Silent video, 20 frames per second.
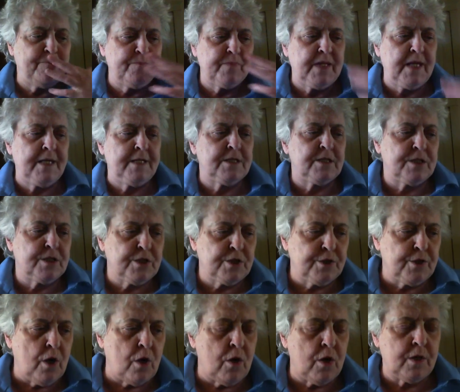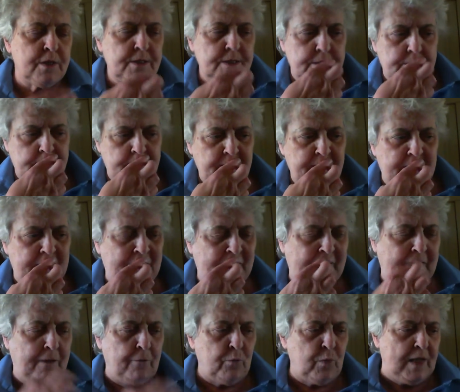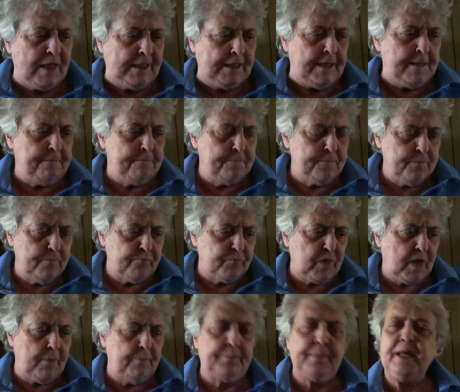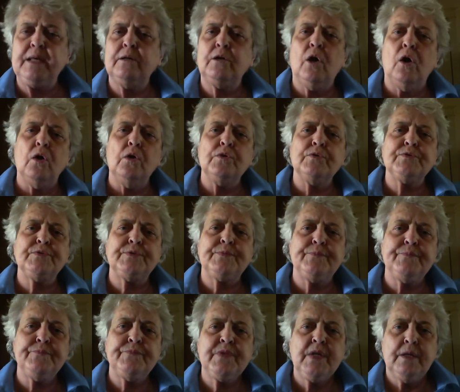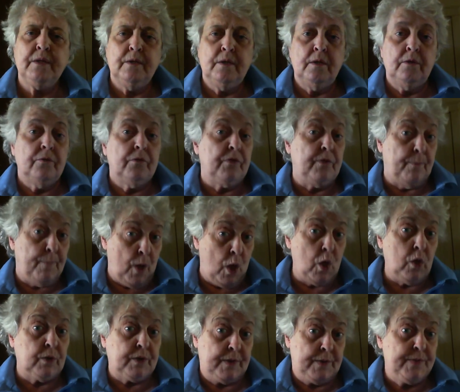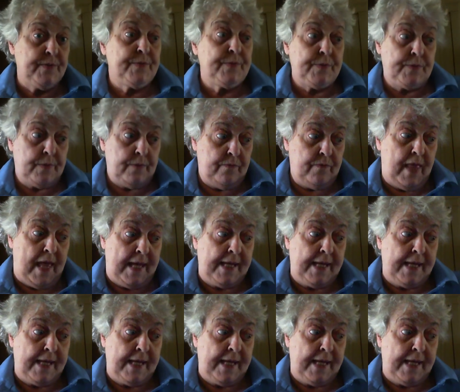it starts really because the Balkans, that